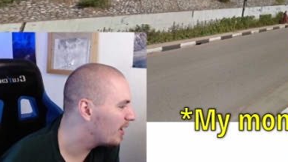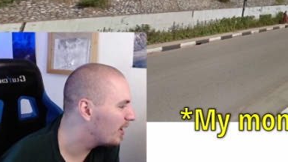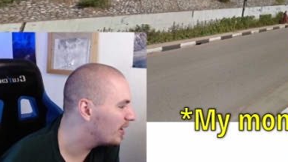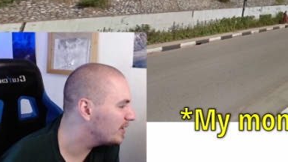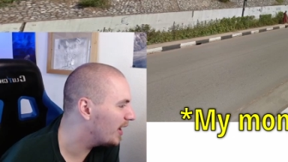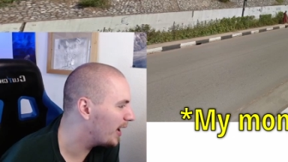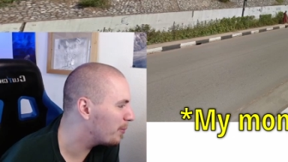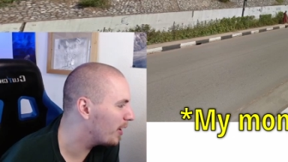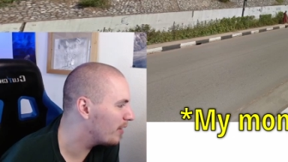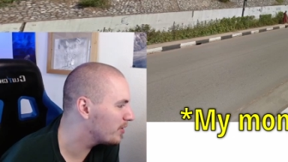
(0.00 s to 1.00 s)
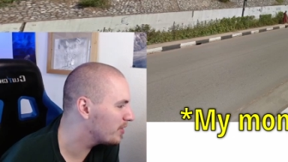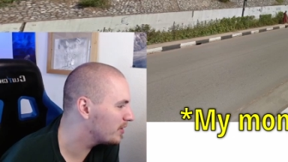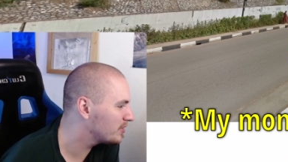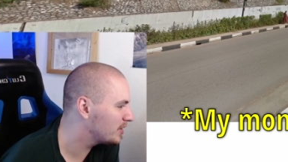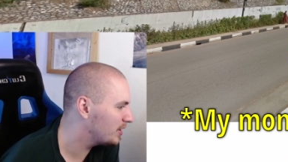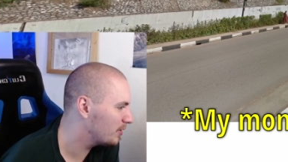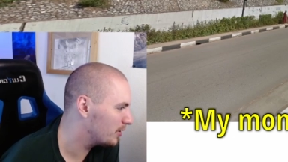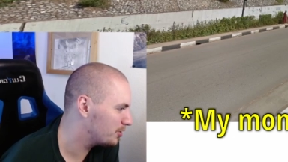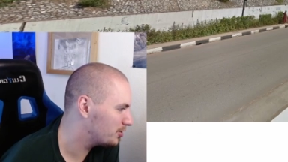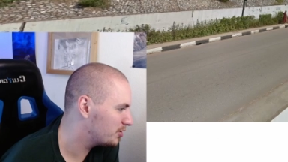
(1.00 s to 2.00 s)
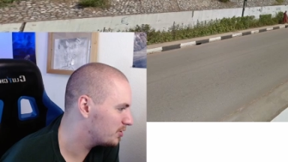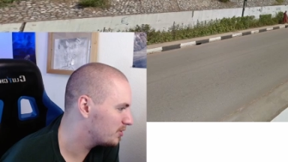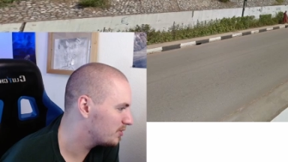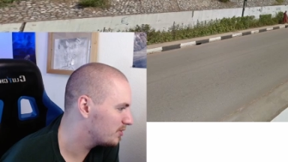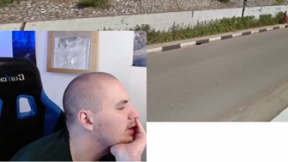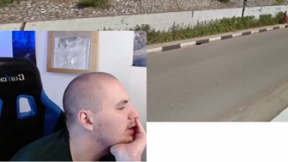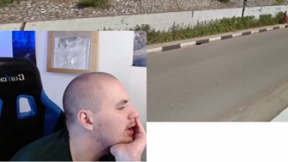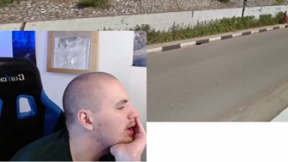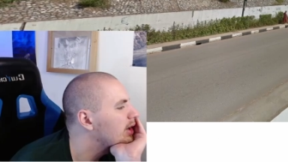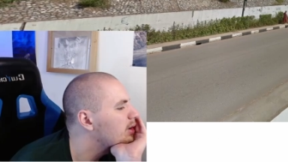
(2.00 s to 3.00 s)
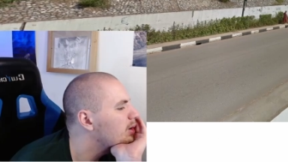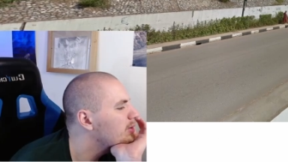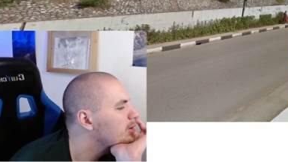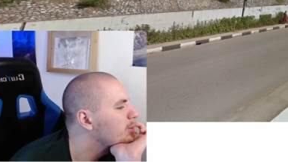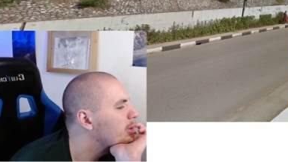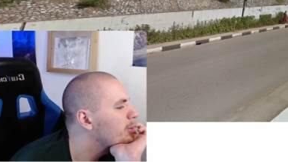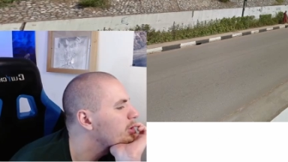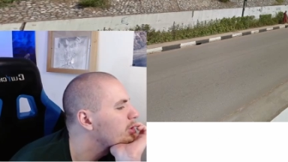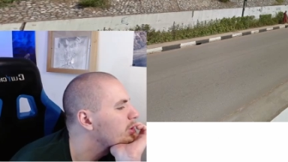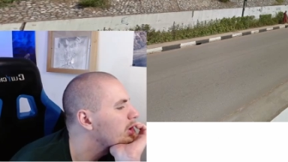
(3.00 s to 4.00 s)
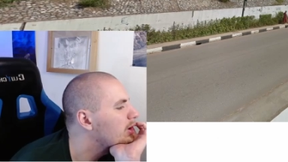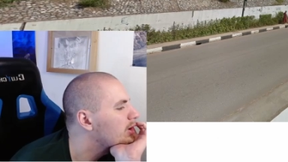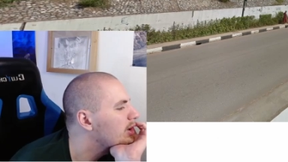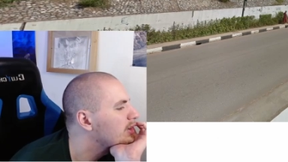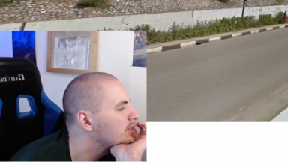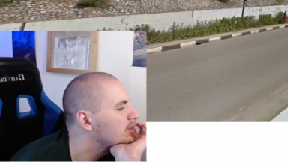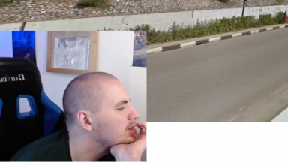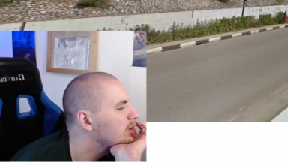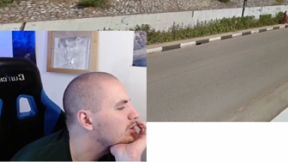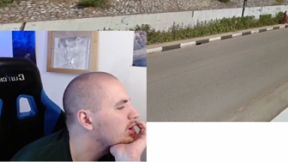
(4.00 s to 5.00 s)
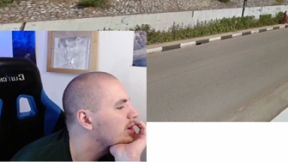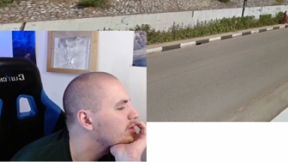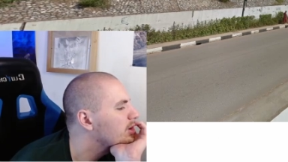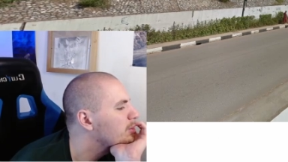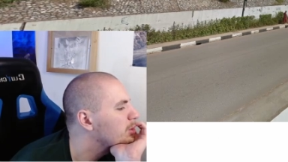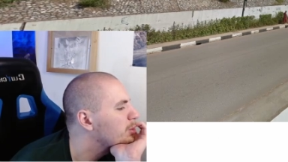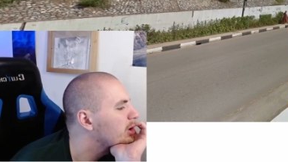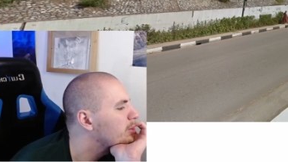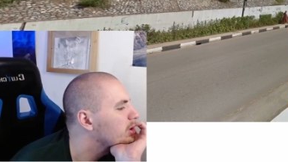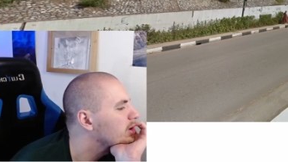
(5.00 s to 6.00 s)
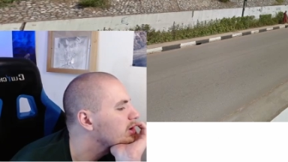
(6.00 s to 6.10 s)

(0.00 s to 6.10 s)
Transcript: yeah, but everything's in English. I don't even remember who colonized the Central African Republic.